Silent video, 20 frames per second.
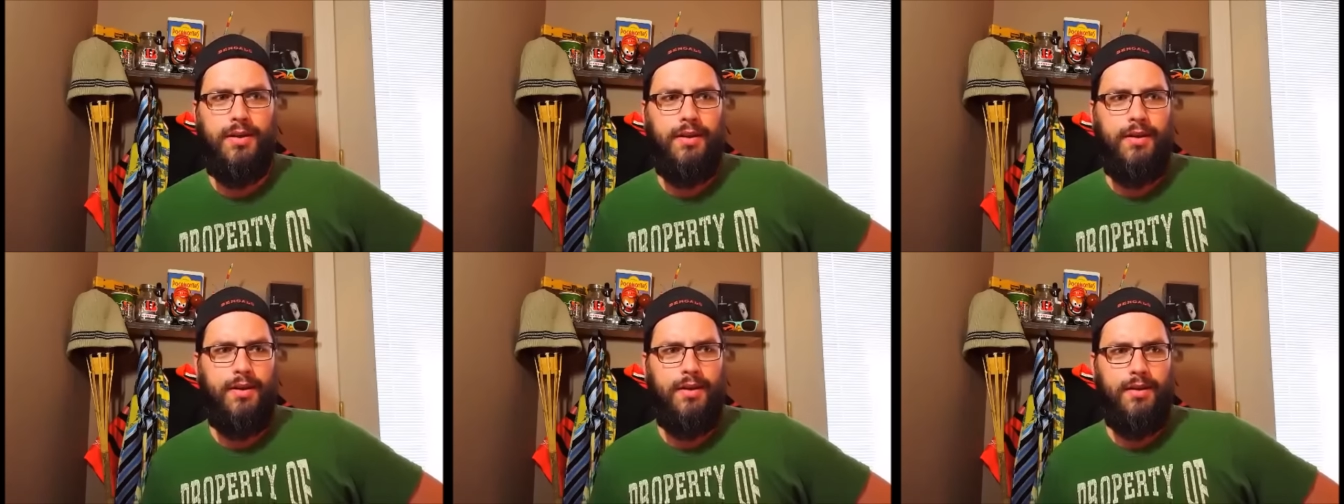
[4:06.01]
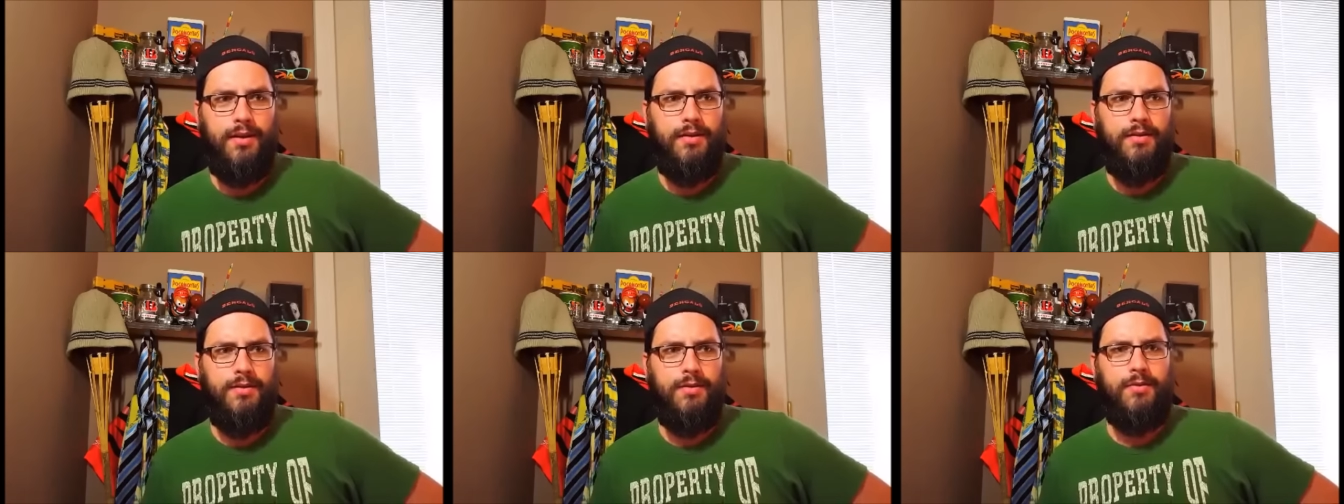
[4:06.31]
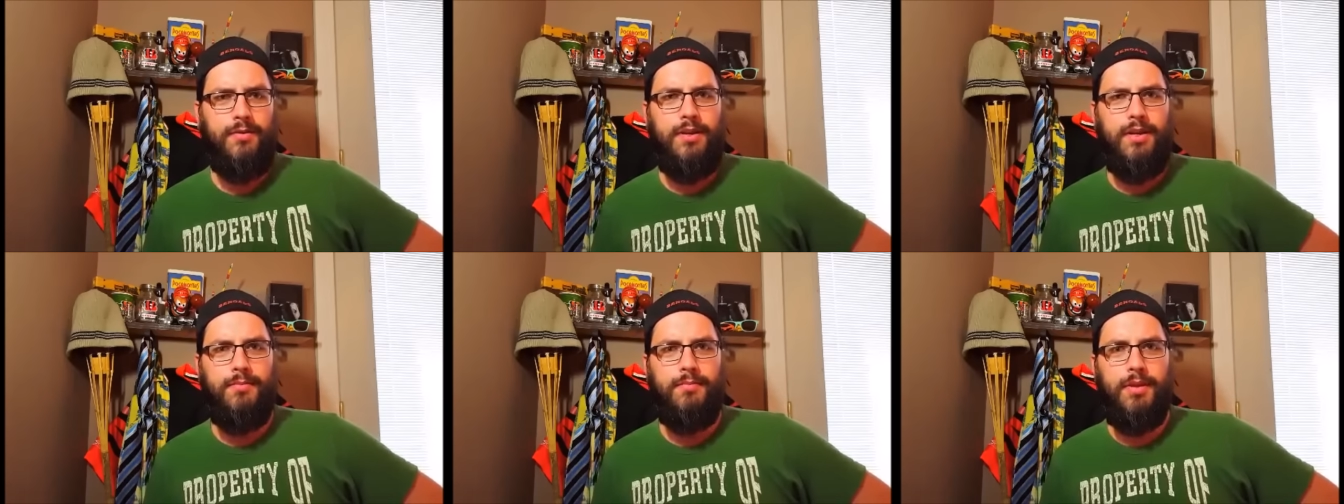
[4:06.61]

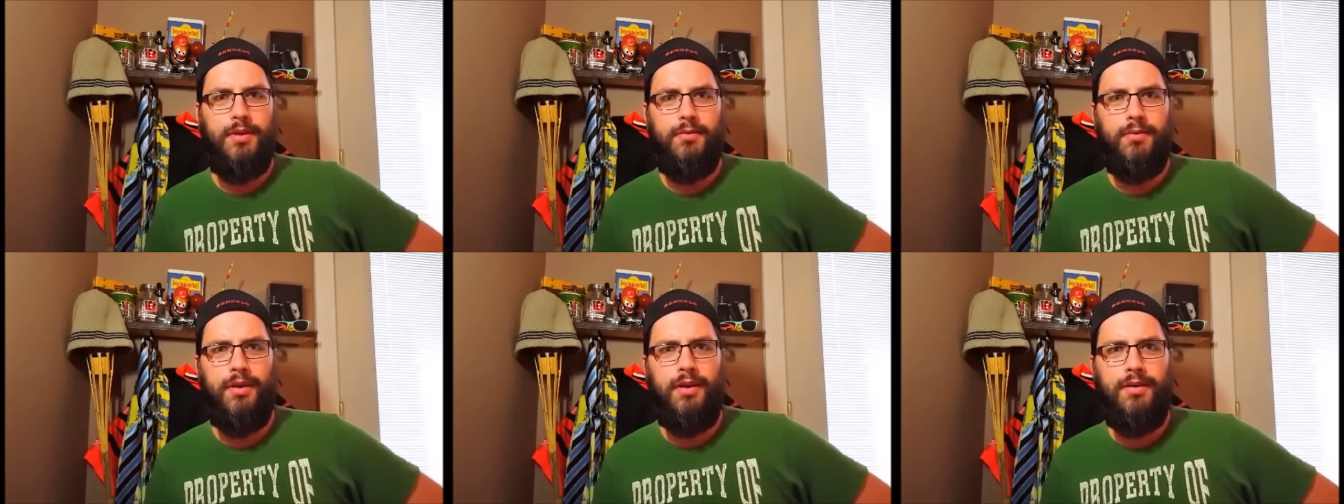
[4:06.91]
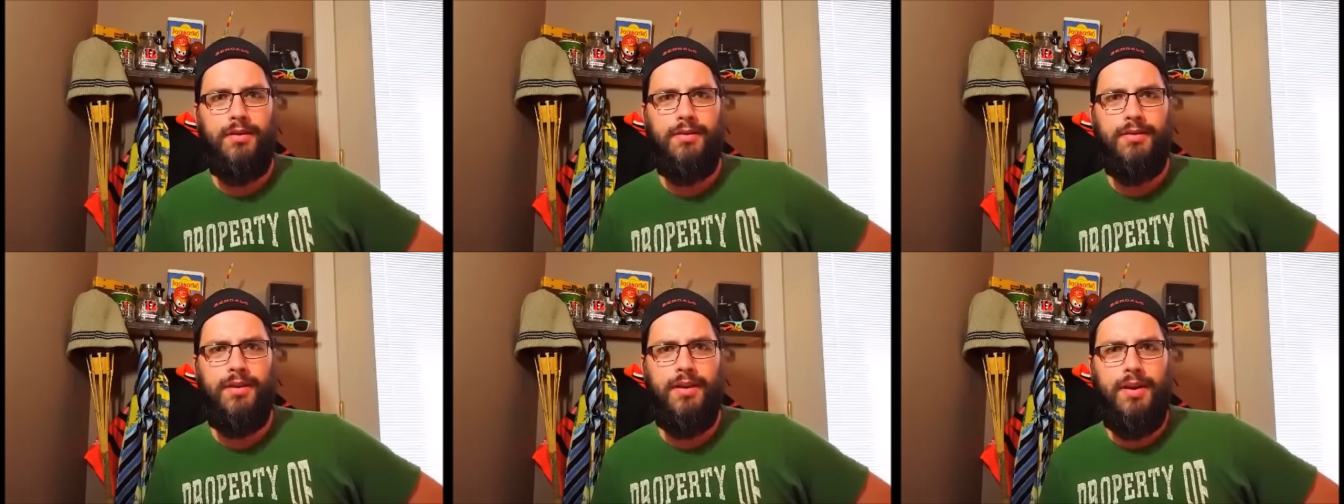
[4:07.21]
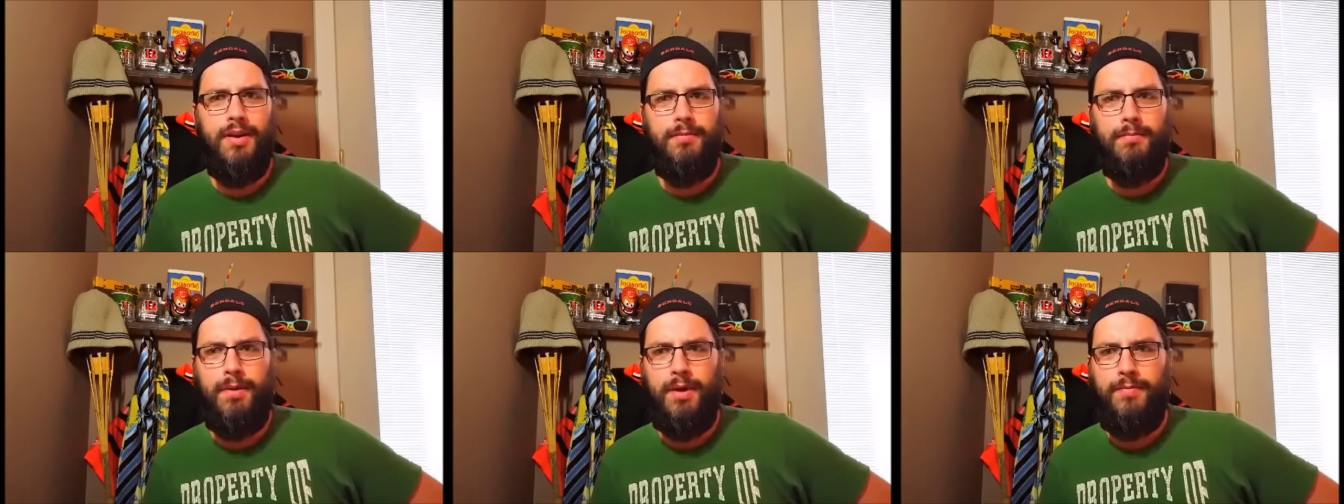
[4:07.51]
Don't get me wrong.
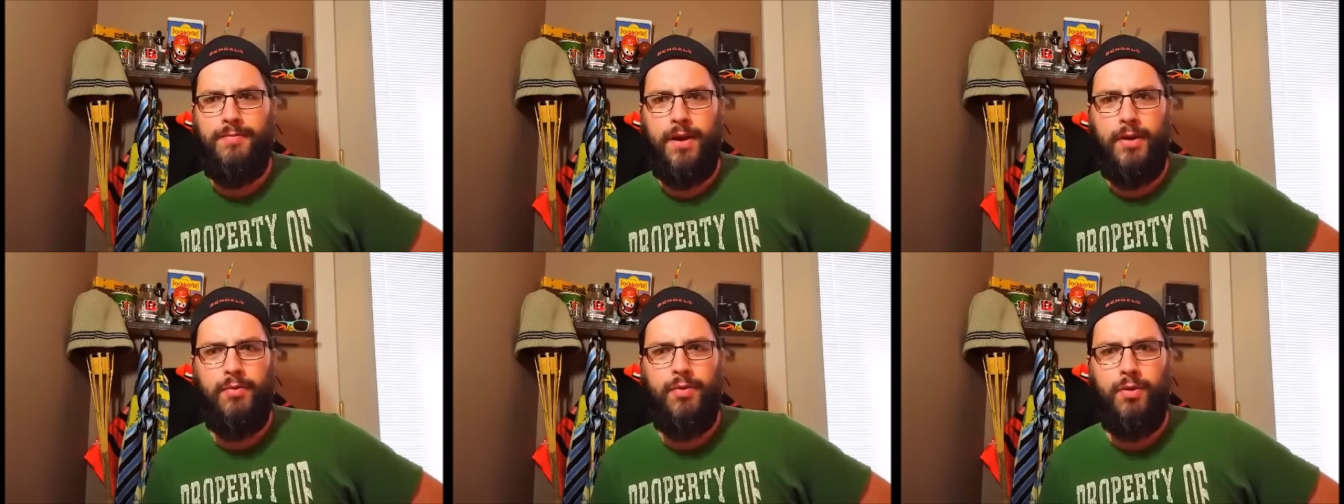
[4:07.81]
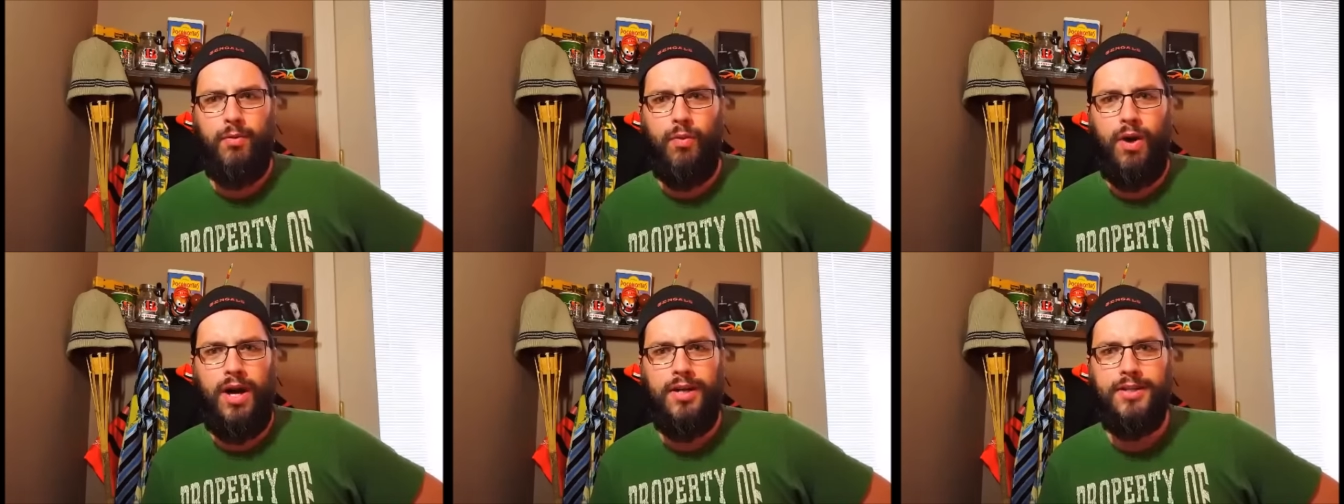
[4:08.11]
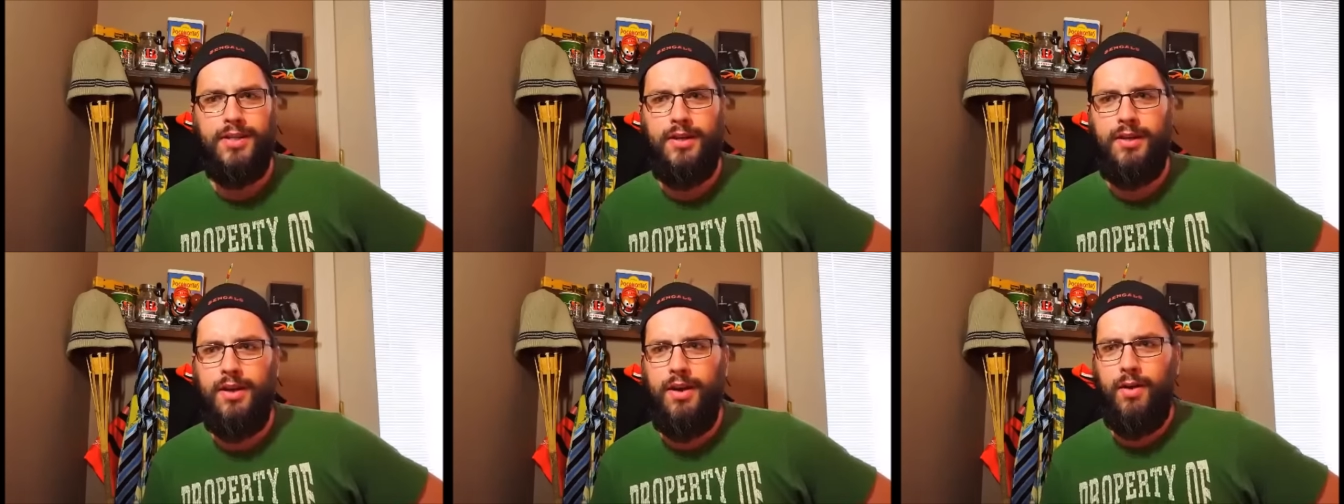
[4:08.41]
But if I want to
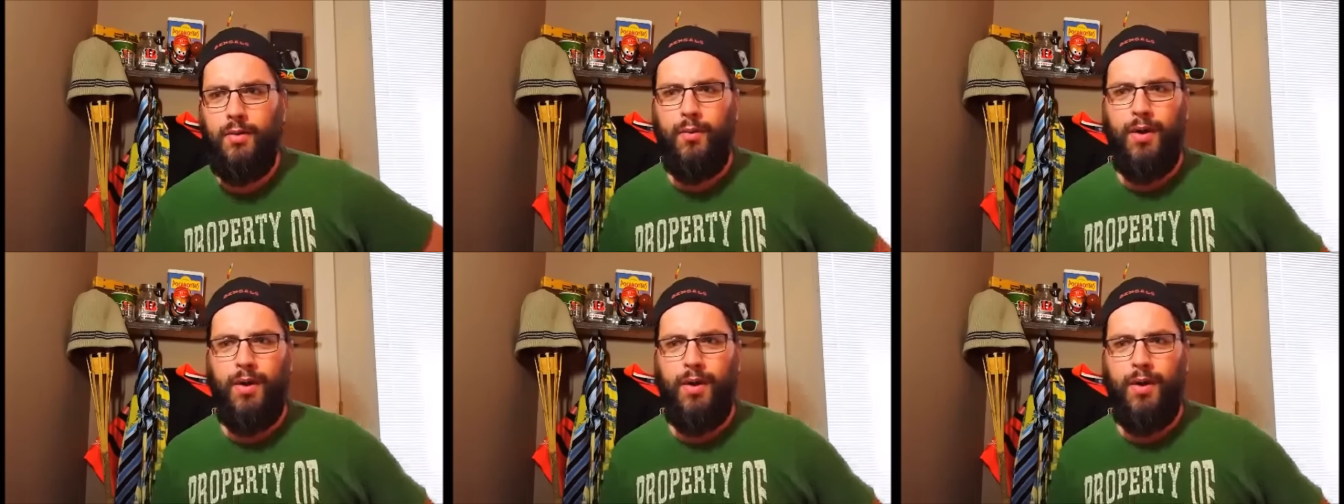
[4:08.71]
watch it